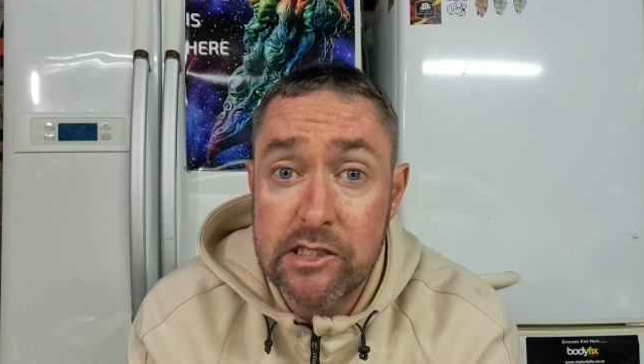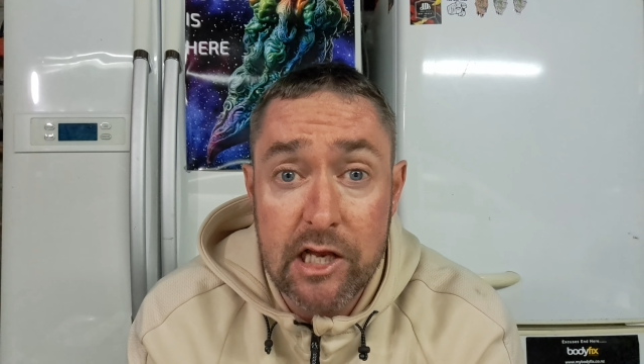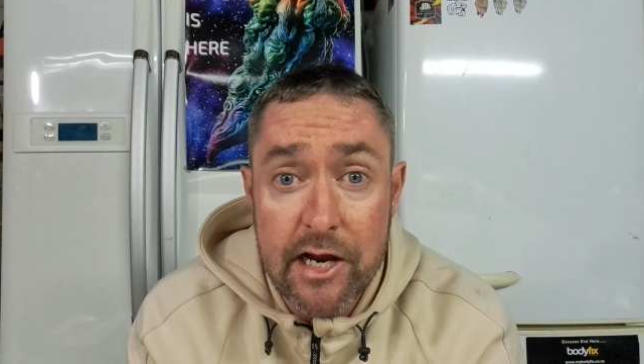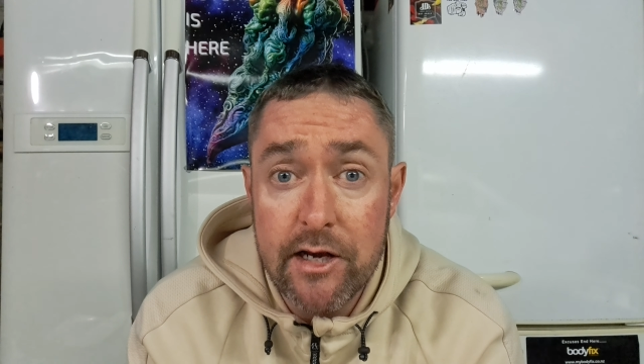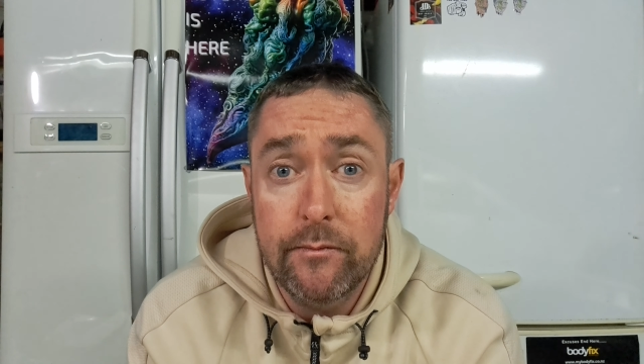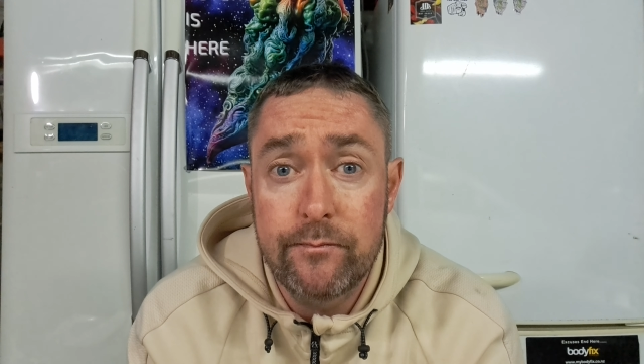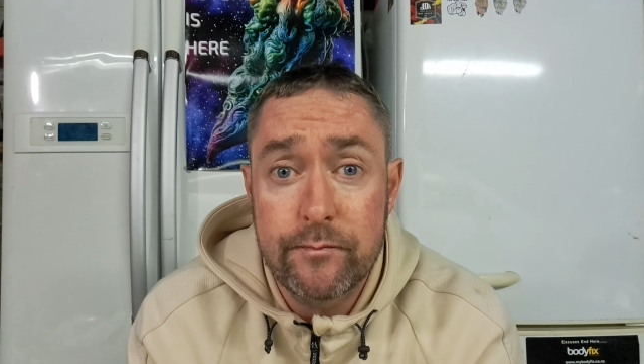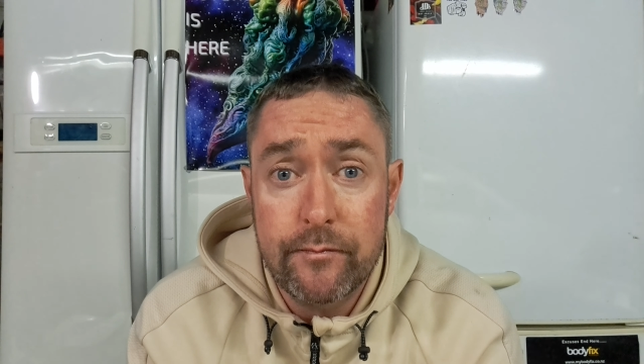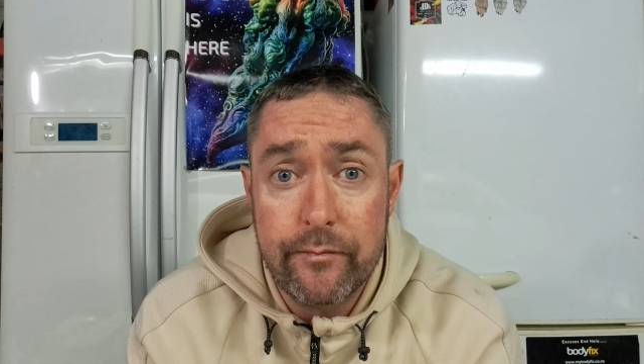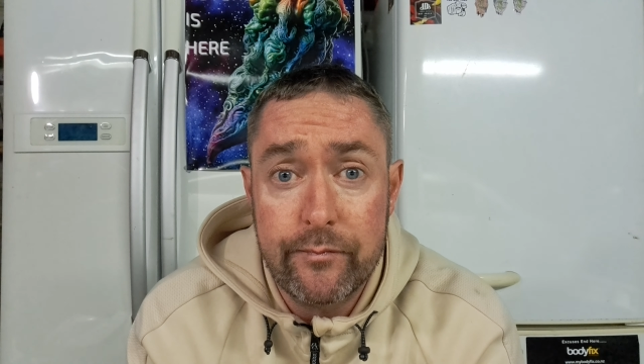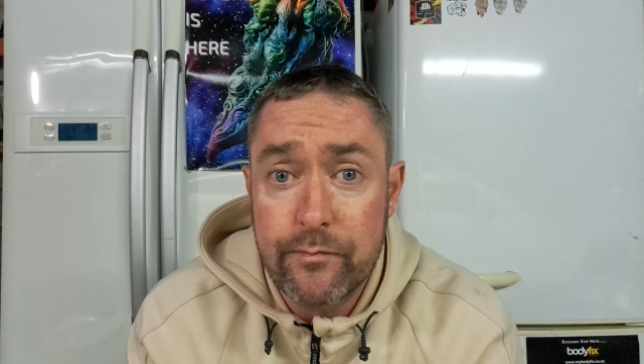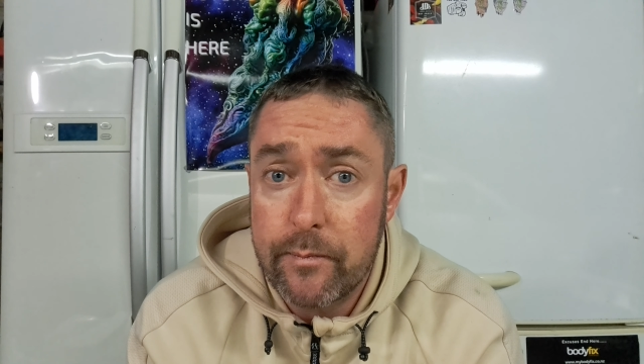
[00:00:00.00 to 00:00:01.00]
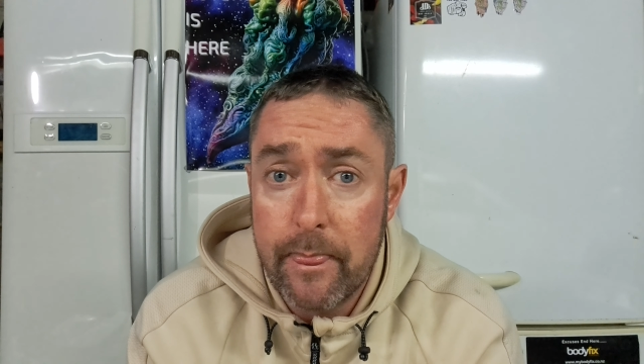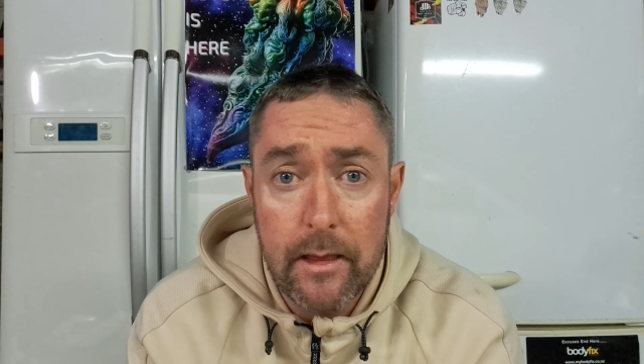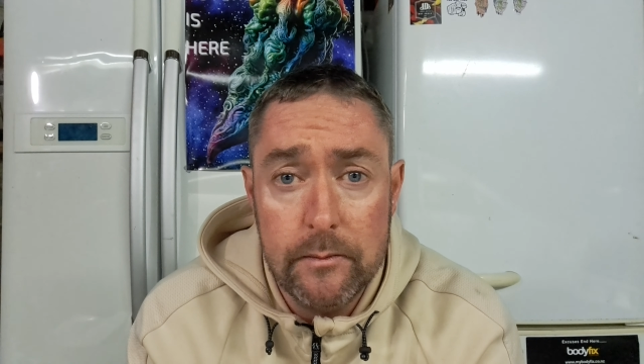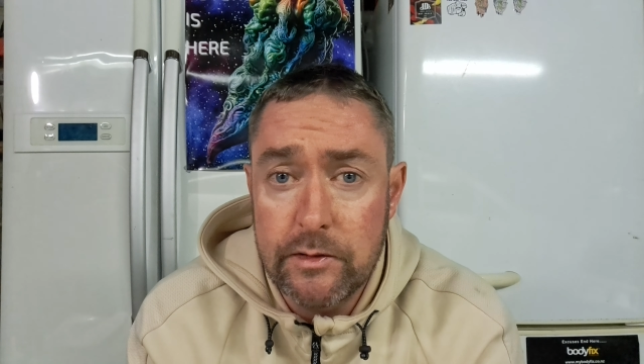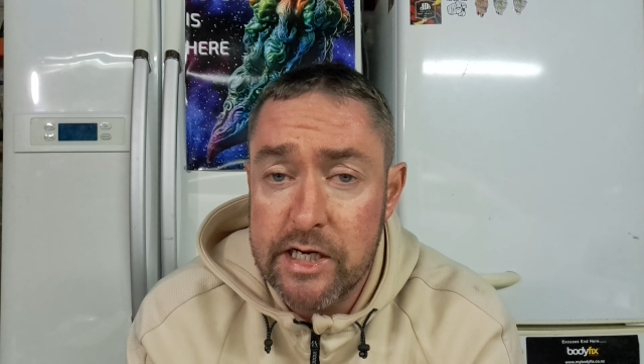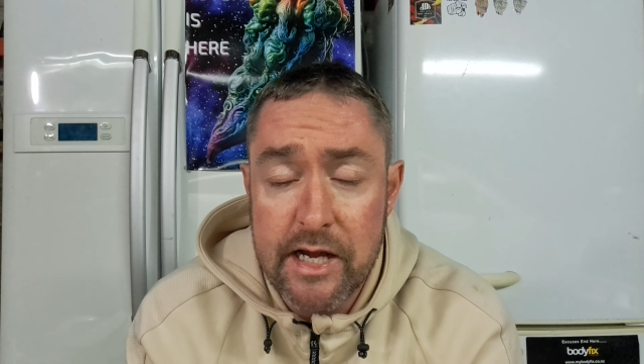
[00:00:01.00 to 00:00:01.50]
Clint.
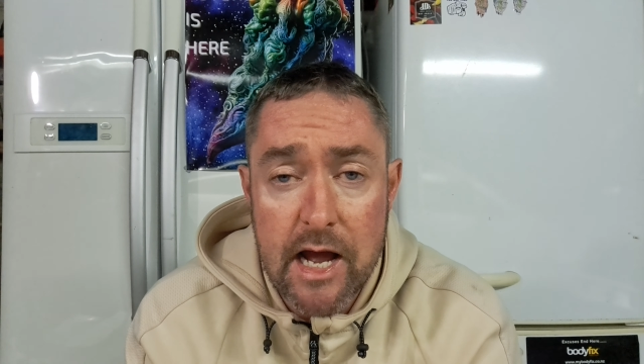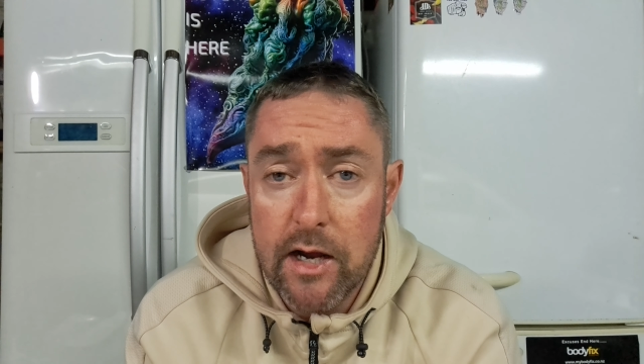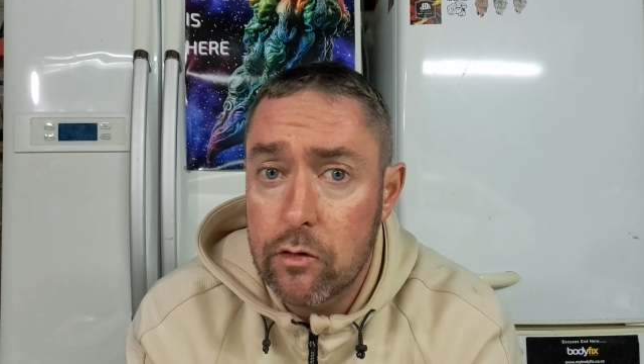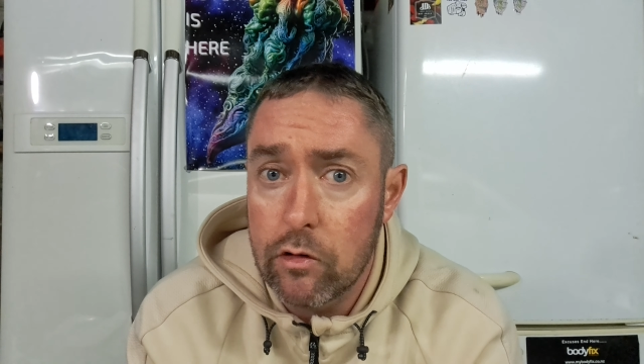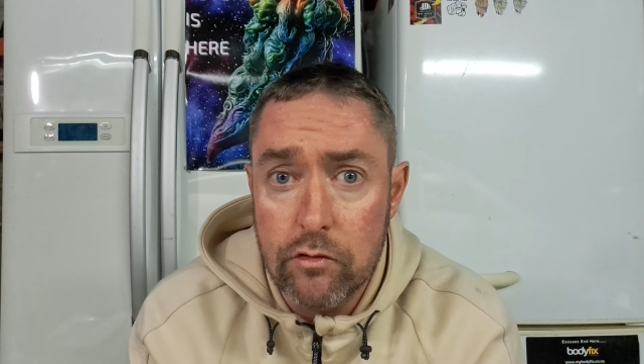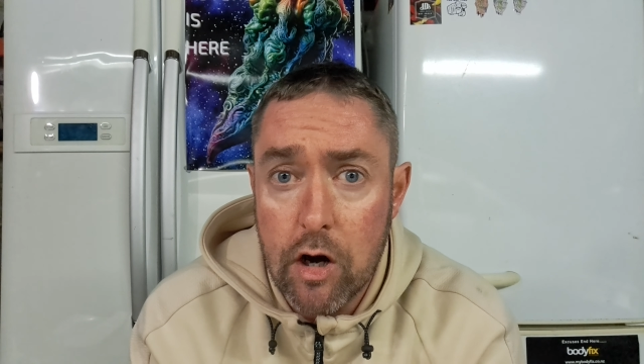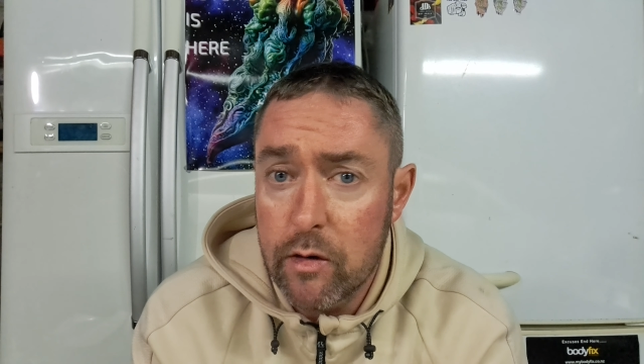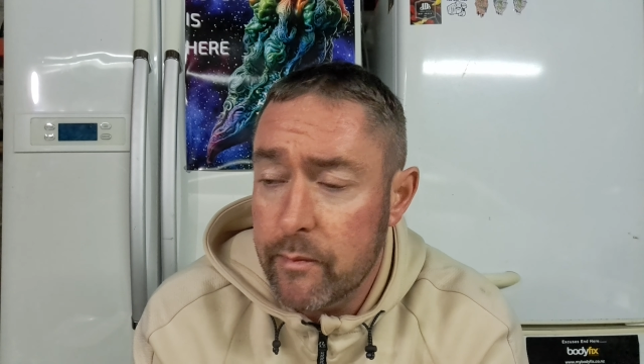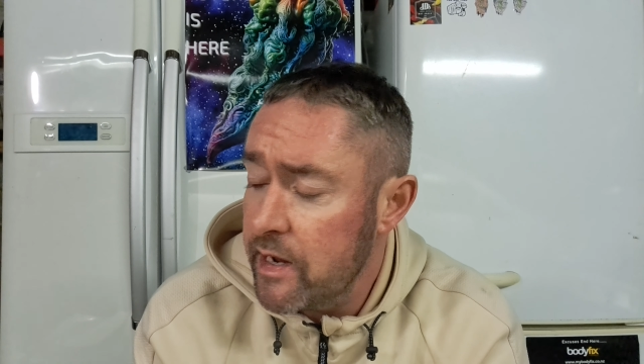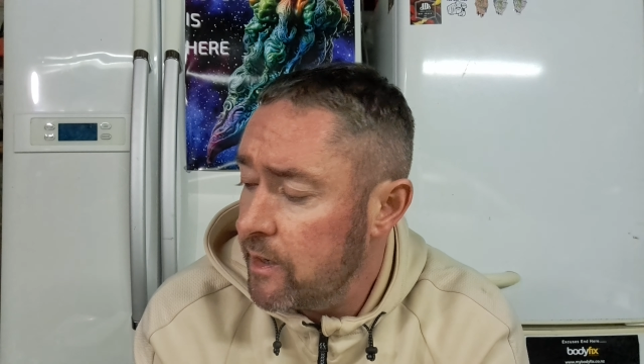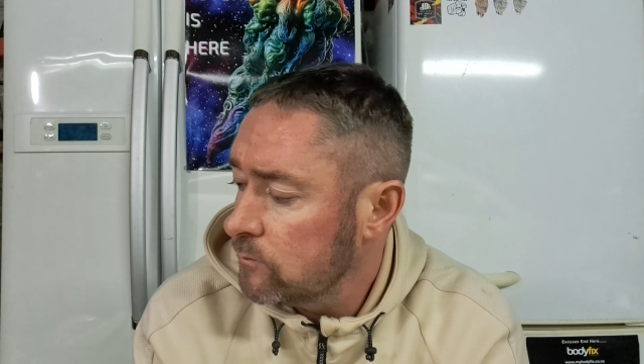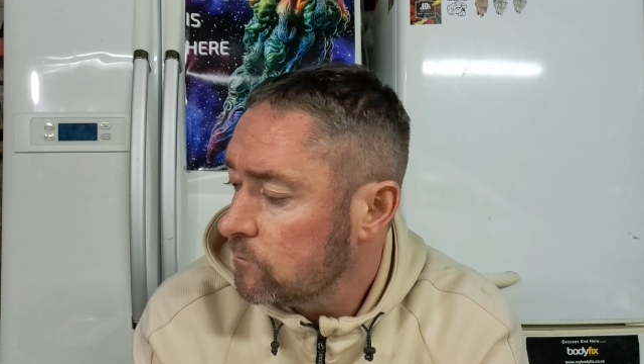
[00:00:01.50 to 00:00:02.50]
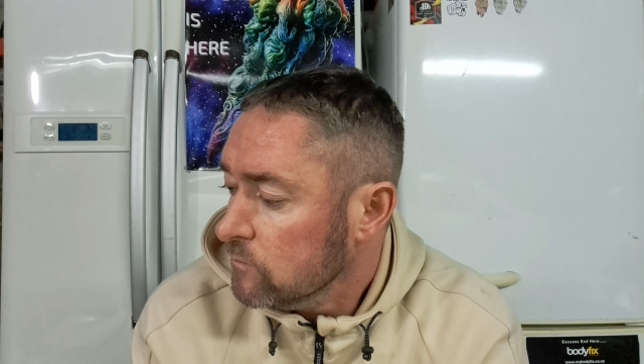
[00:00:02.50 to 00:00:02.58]
You can't go wrong, mate.